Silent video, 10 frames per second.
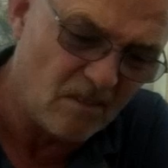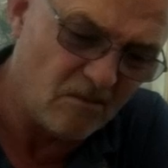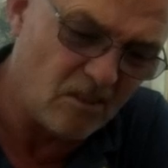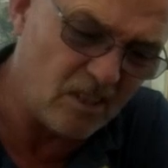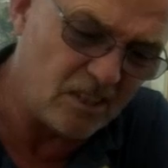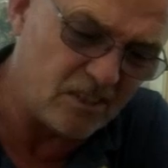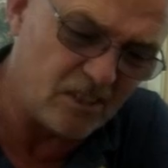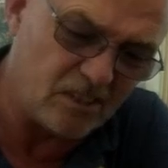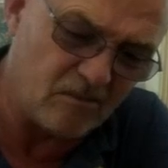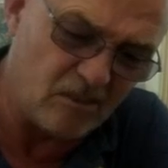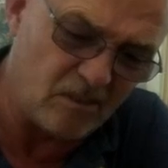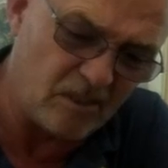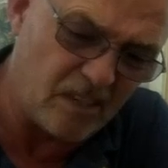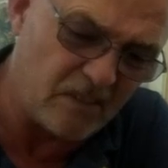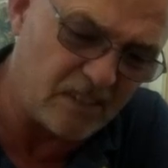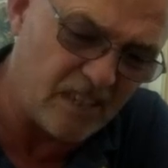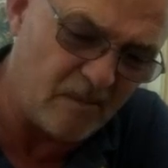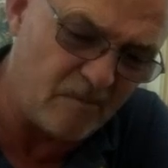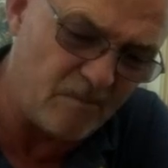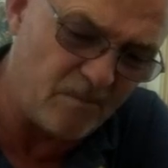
Right, we'll give it some.